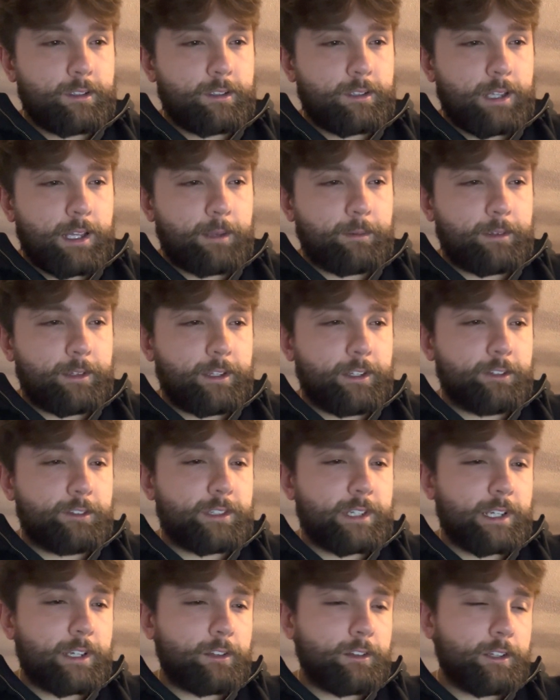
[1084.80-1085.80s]
You
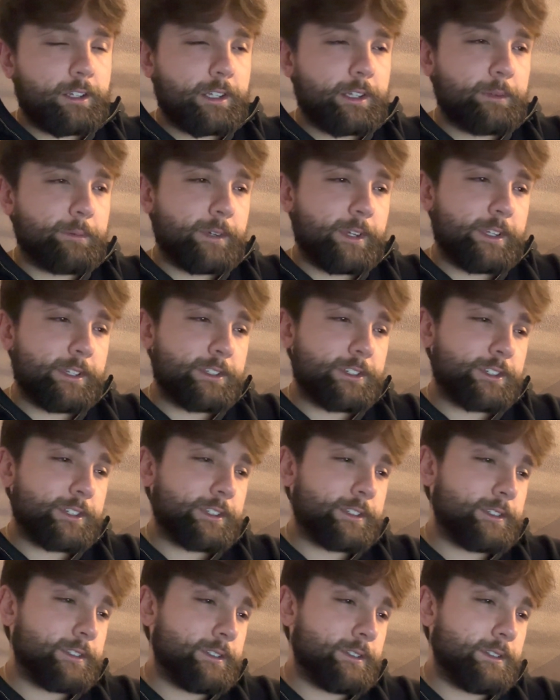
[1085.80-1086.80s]
take a look at the
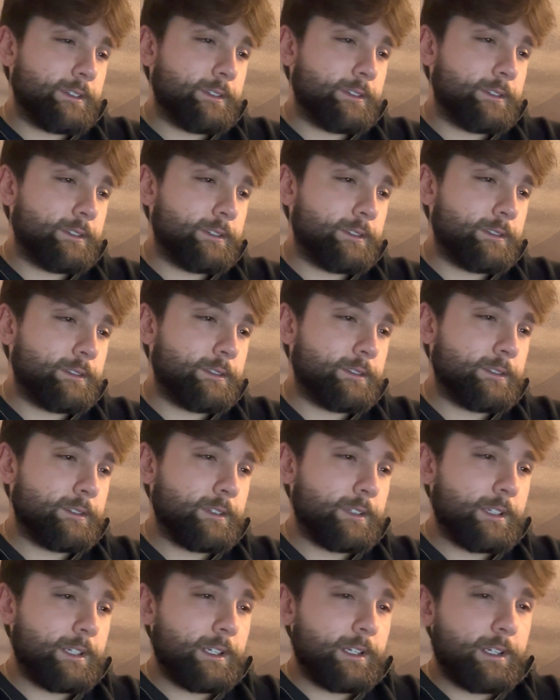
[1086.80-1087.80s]
bench.
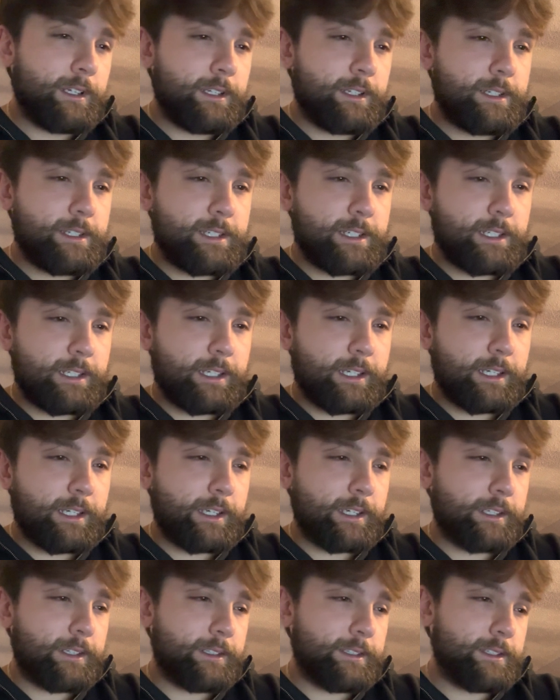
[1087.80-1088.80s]
T.
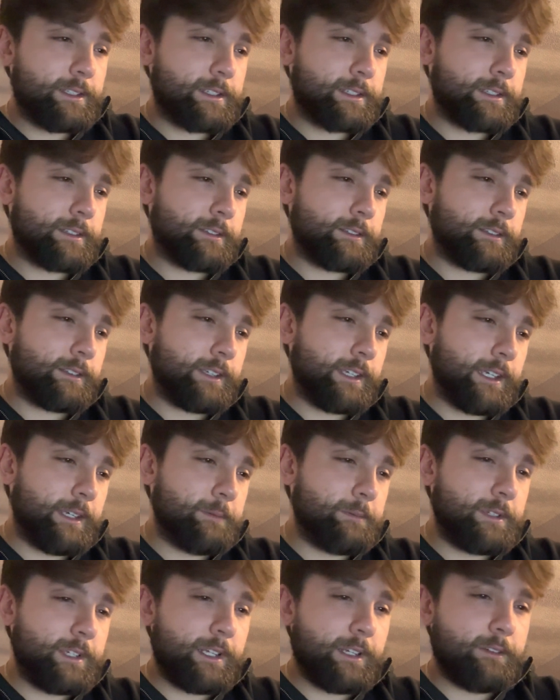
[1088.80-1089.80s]
Higgins,
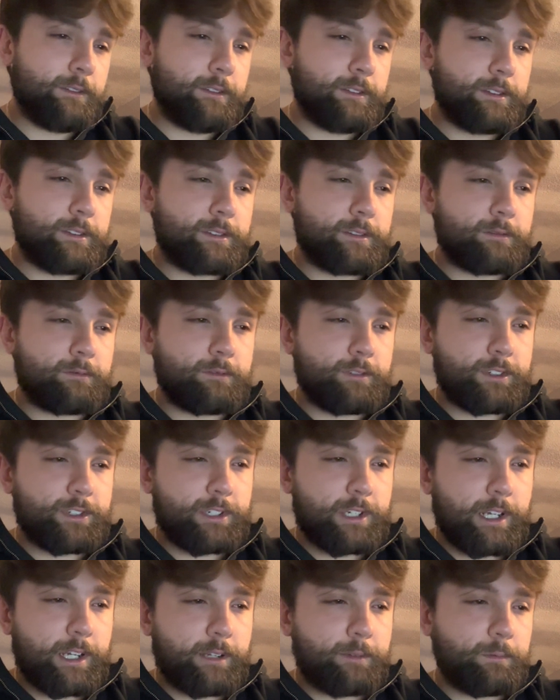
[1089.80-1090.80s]
Gabe Davis,
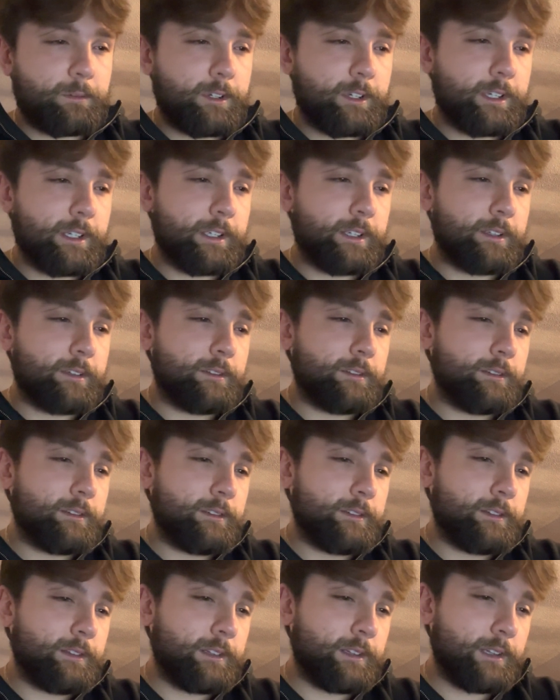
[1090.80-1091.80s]
Rashad White,
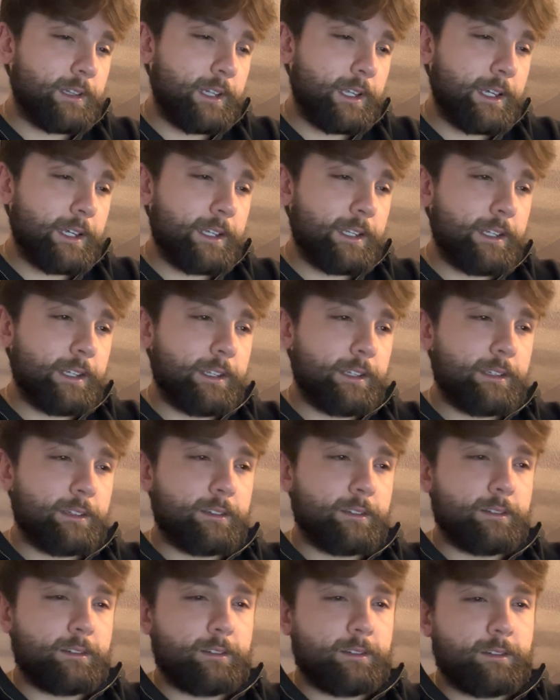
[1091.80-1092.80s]
Lenny.
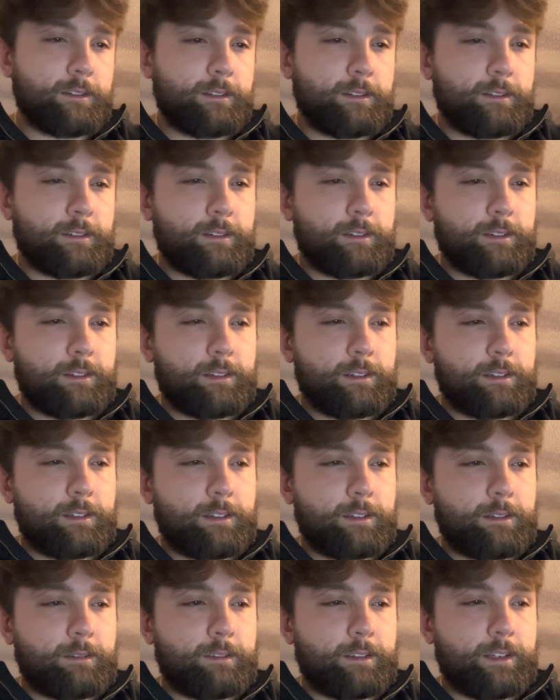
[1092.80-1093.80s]

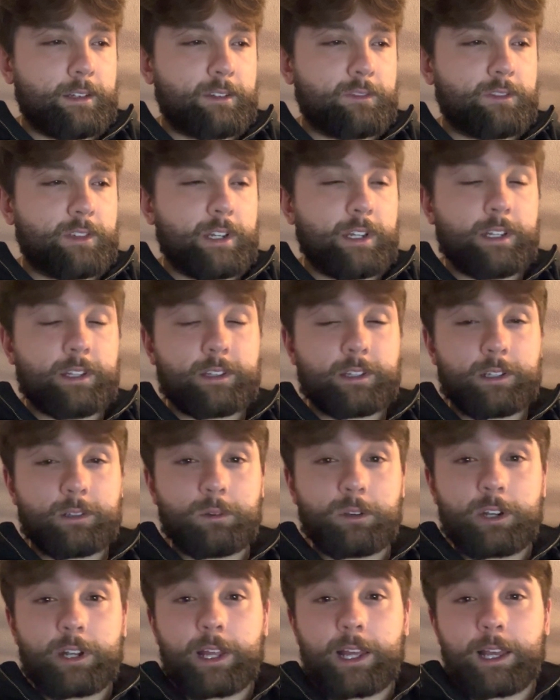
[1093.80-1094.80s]
If anything
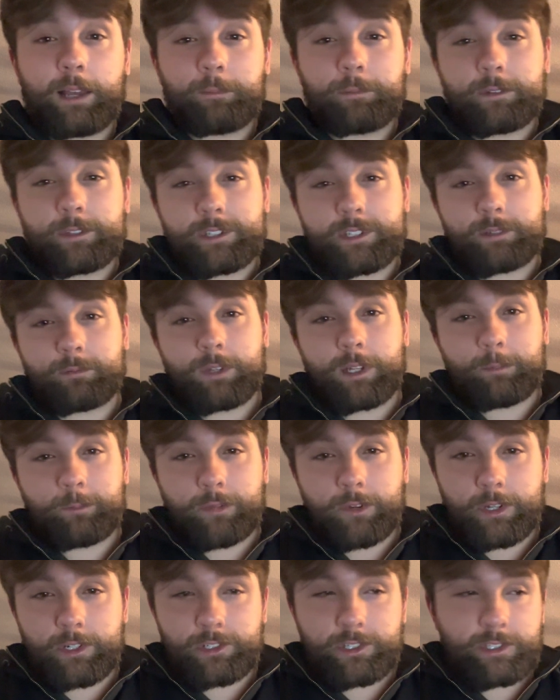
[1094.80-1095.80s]
were to happen to my
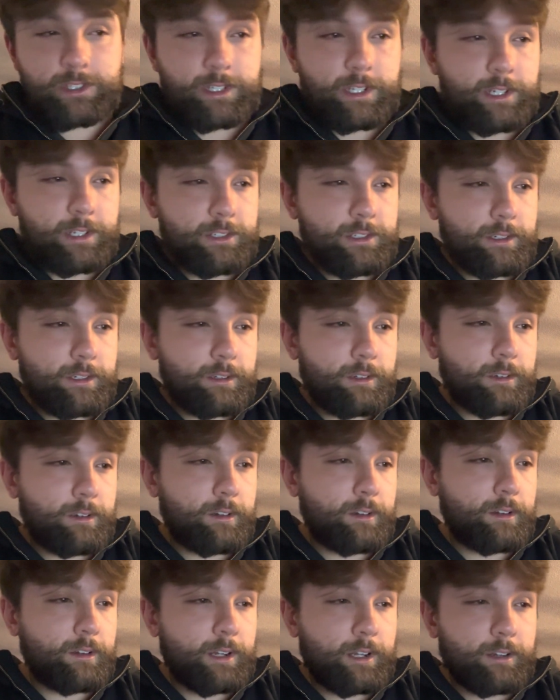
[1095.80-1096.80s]
precious AJ or
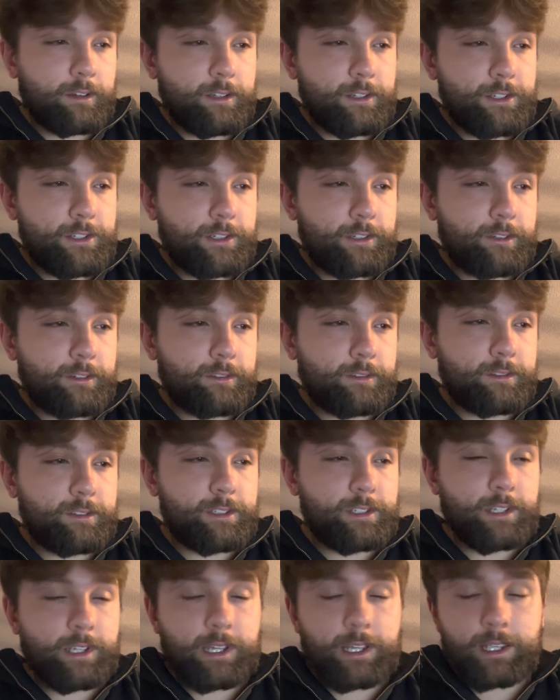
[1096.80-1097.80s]
Aaron Jones,
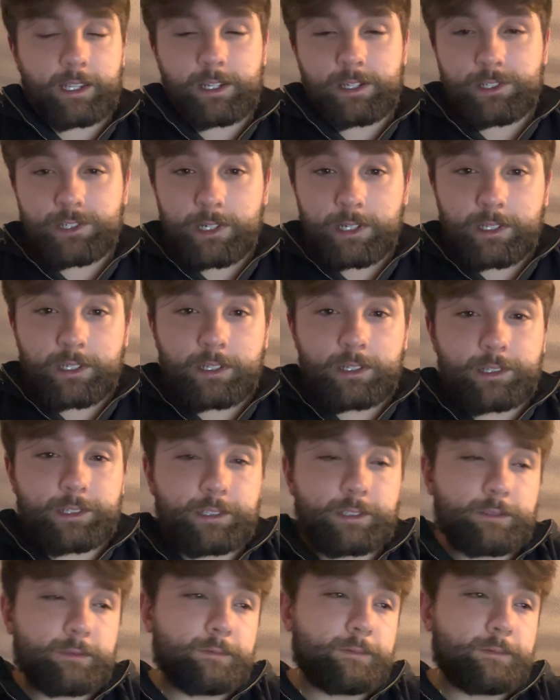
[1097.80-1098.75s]
you got AJ Dillon.